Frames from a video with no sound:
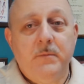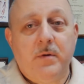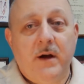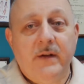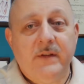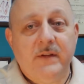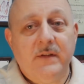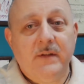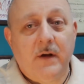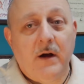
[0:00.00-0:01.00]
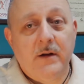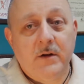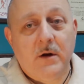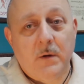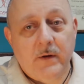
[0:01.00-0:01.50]
process is
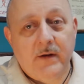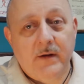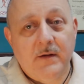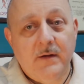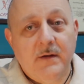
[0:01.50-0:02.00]
ongoing,